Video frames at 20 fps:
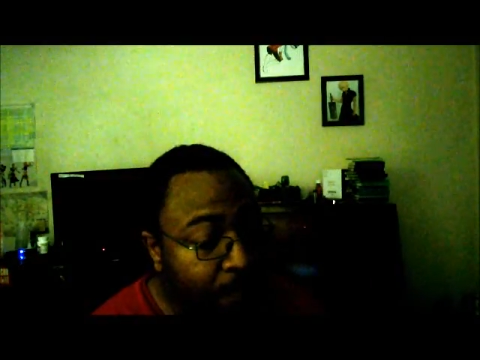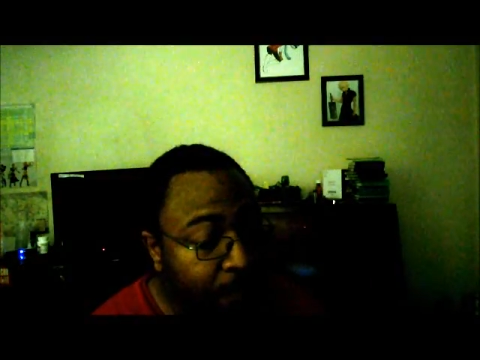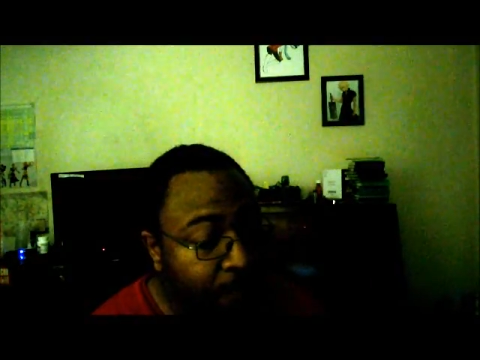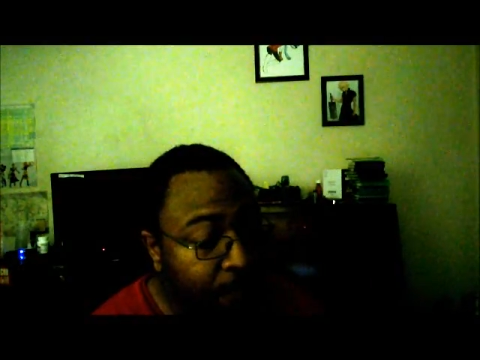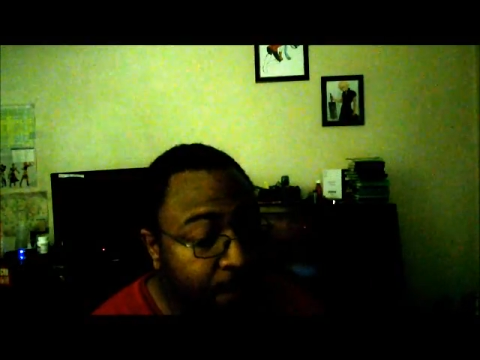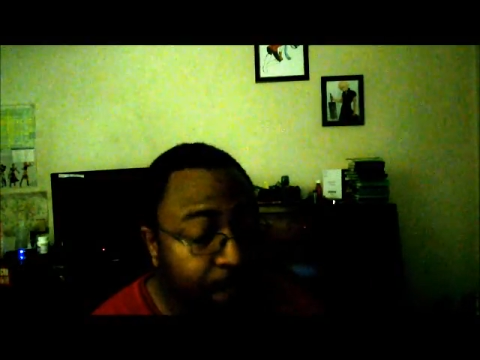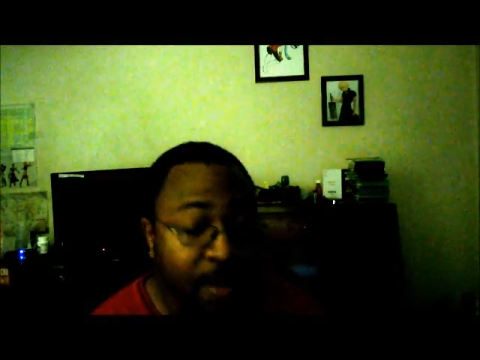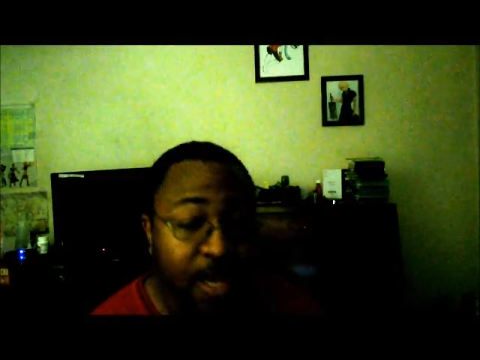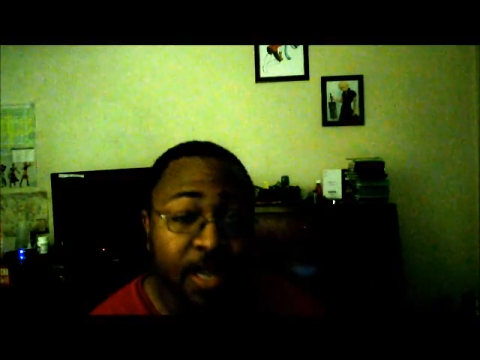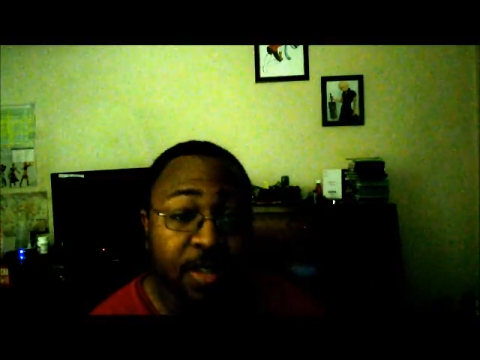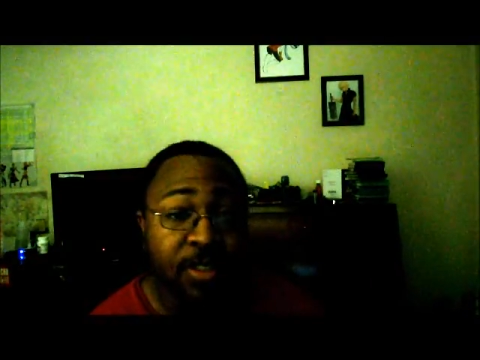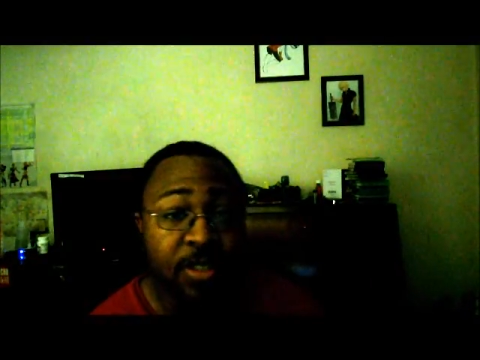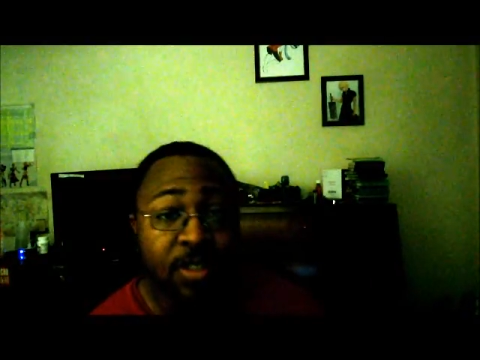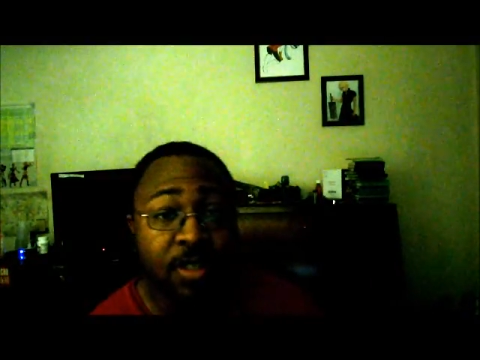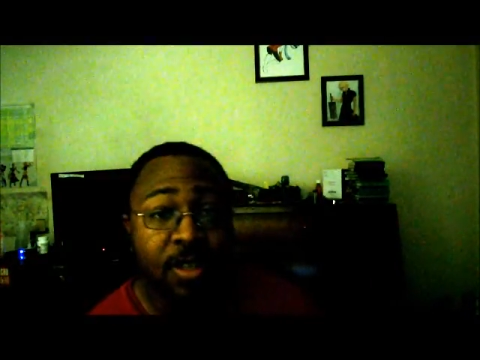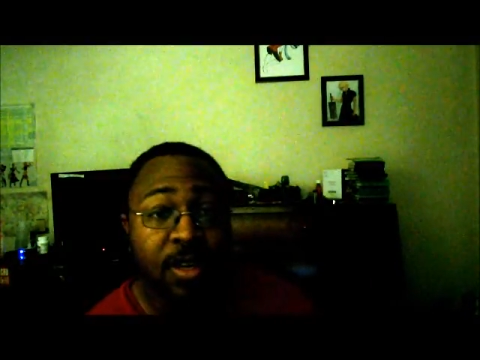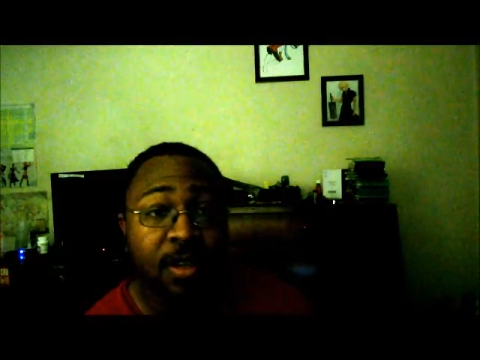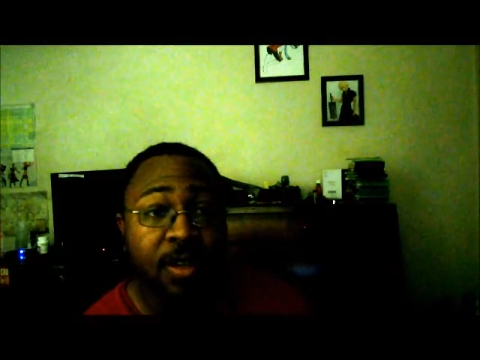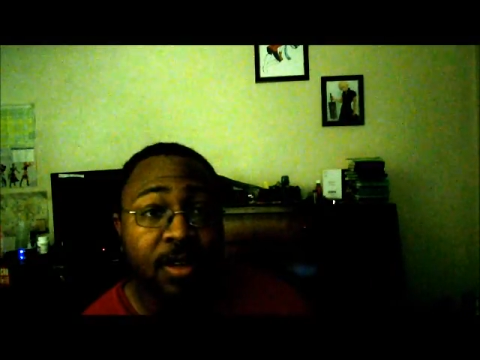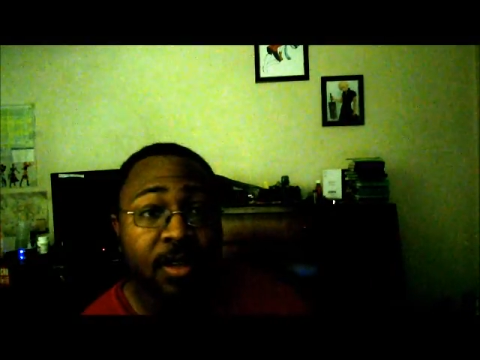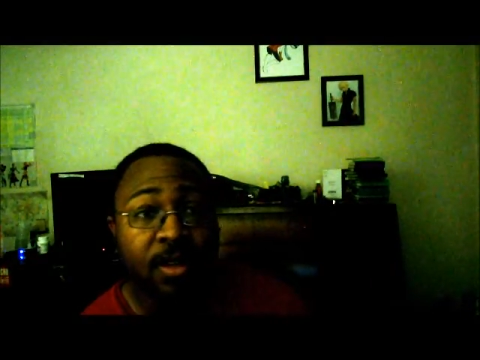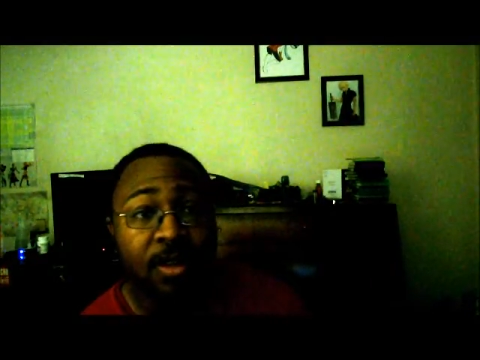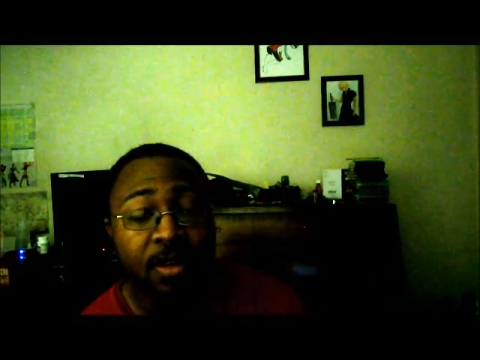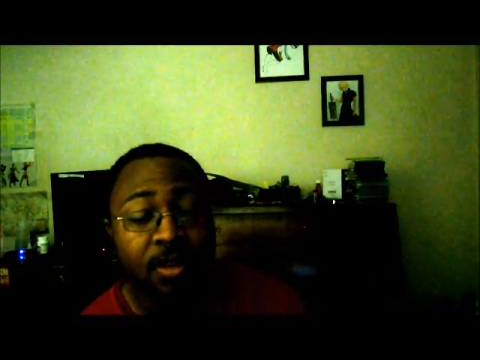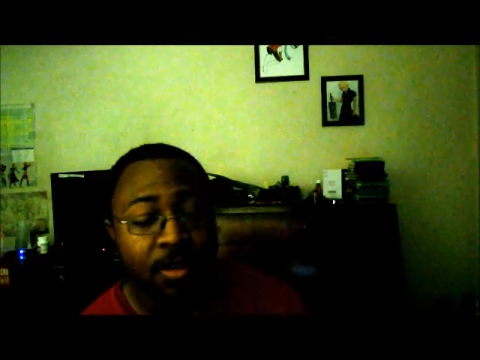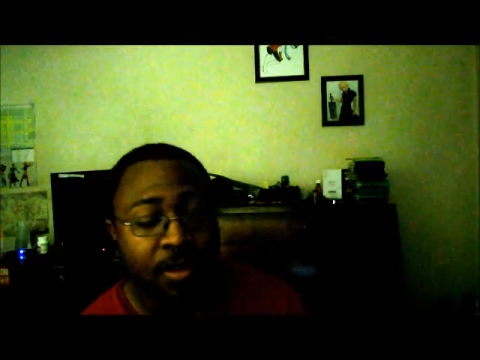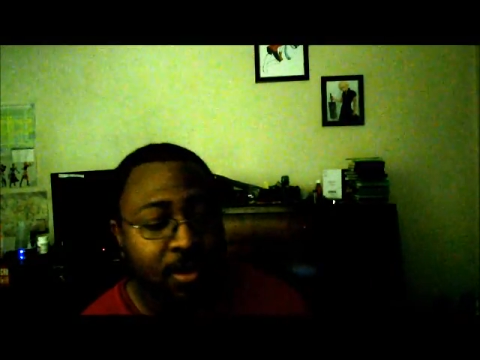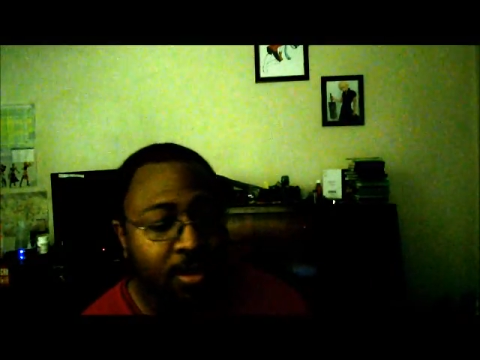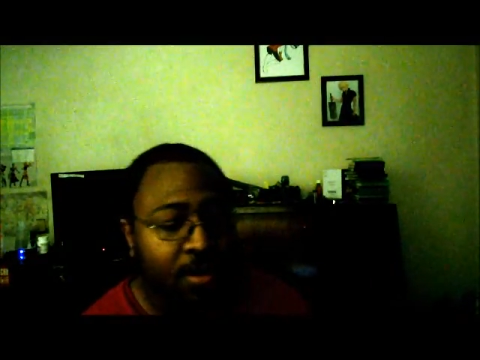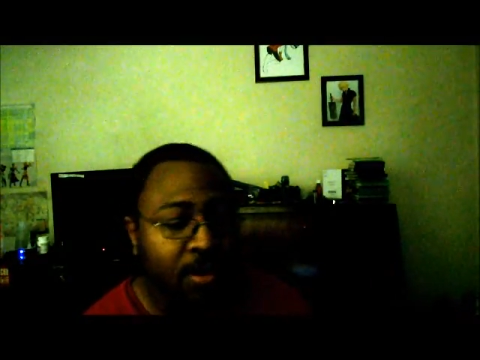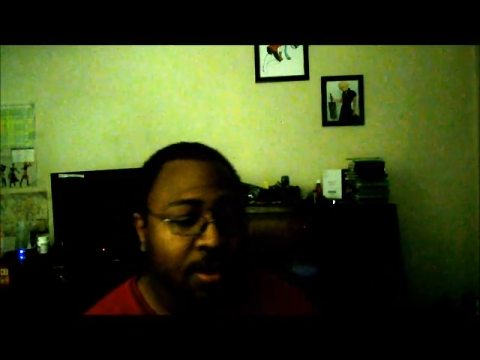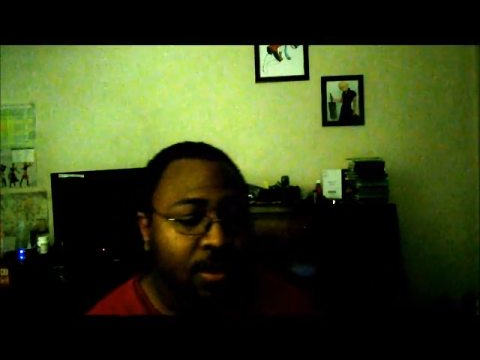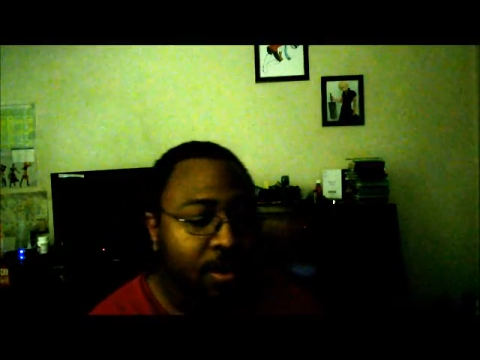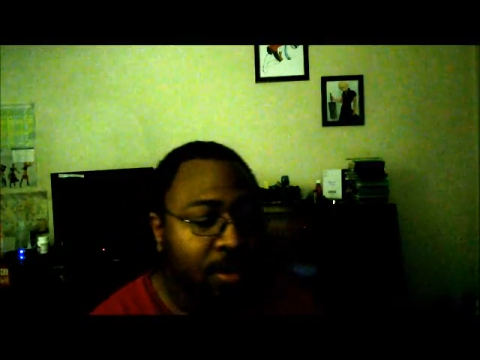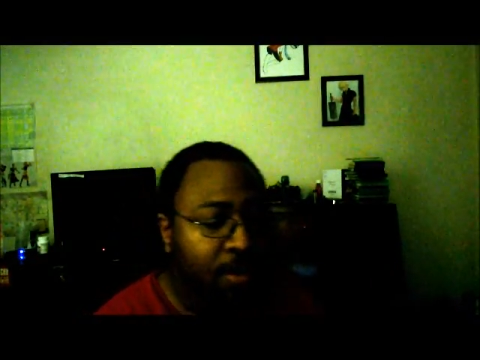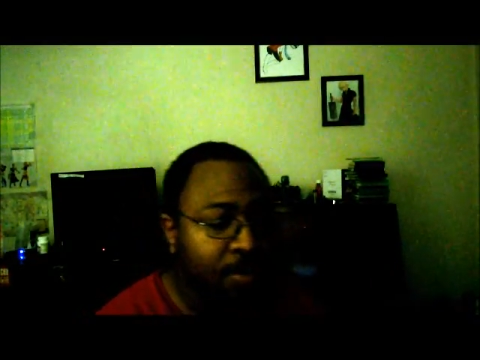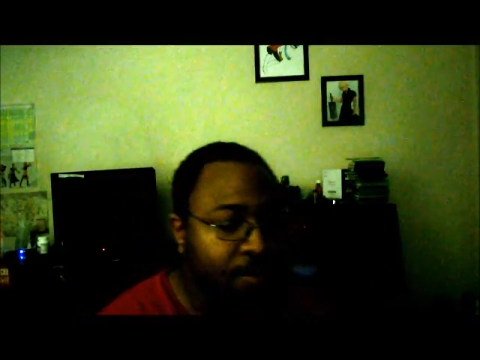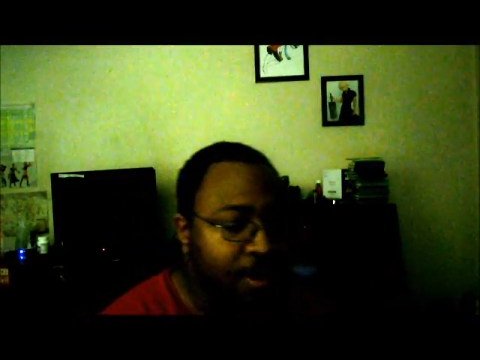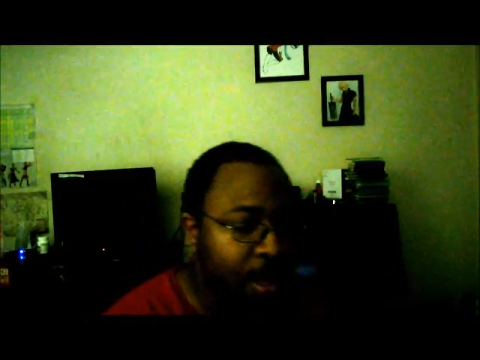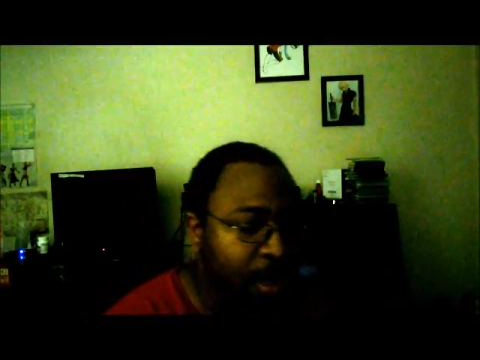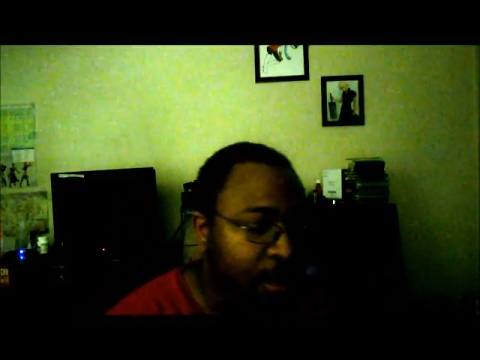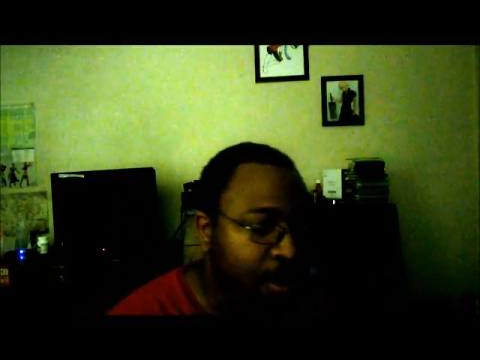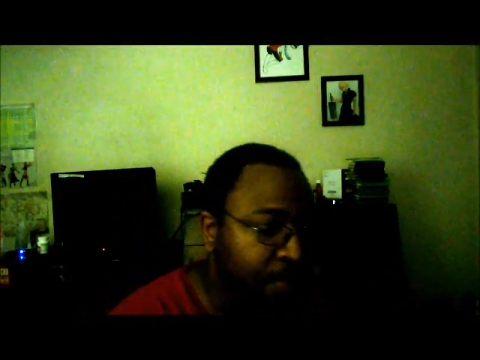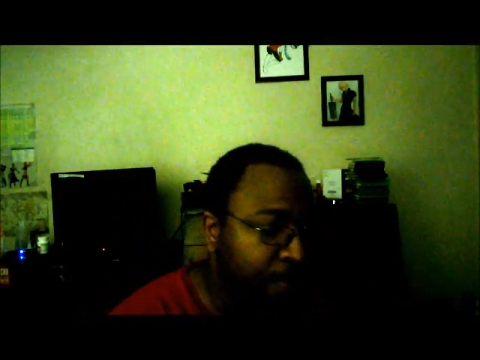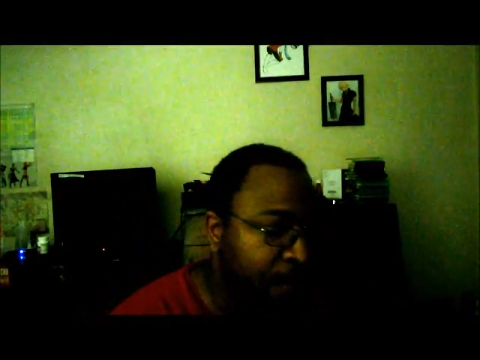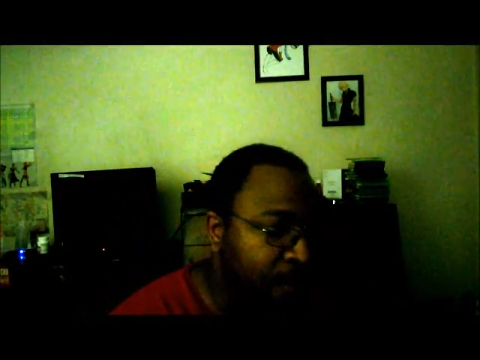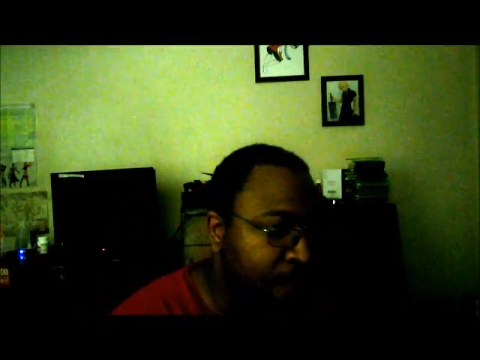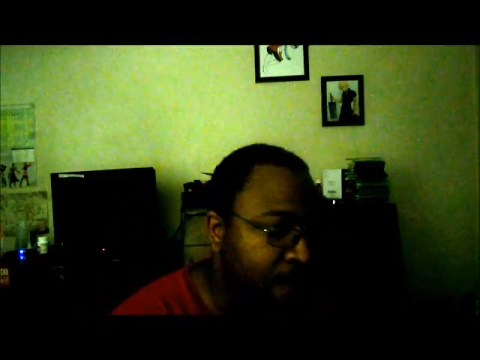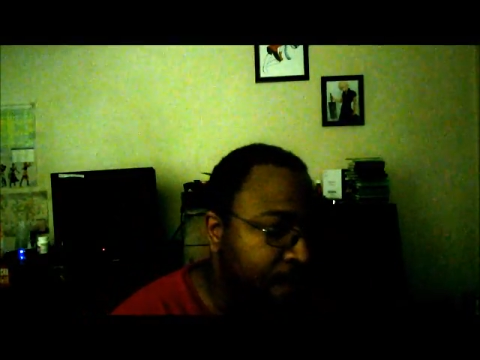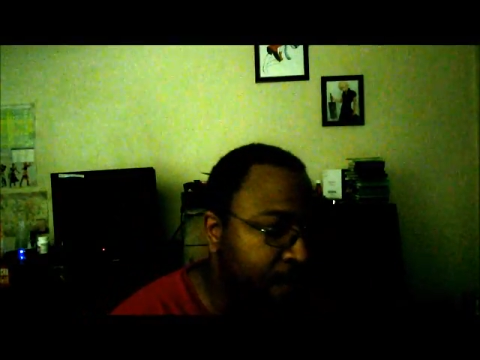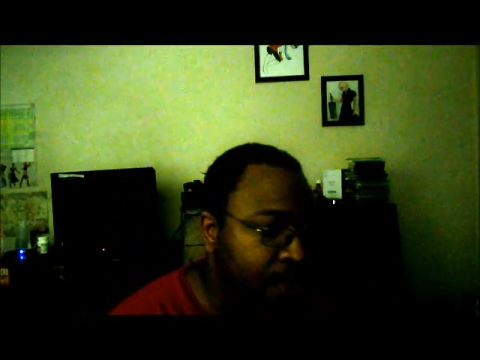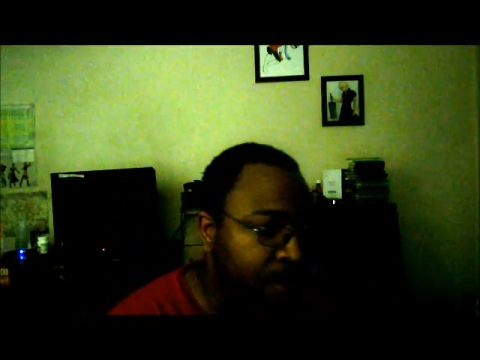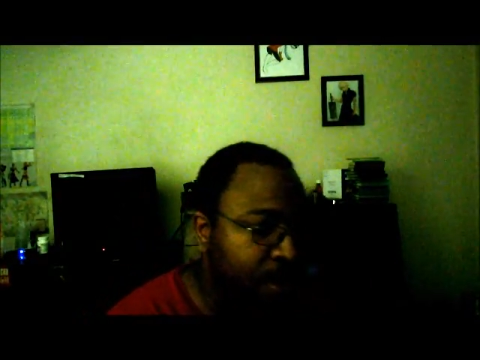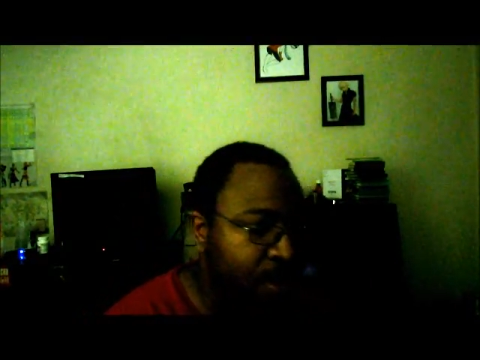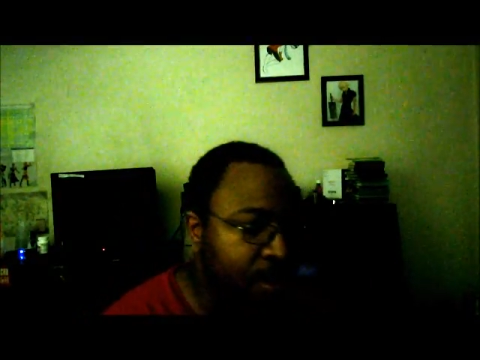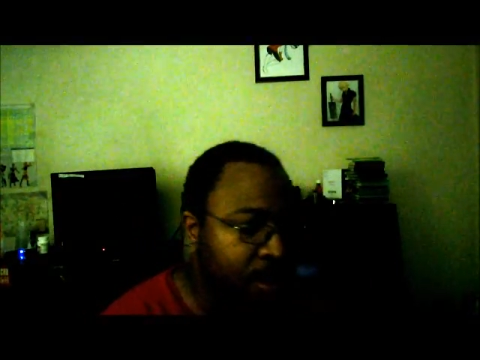Fist, made up of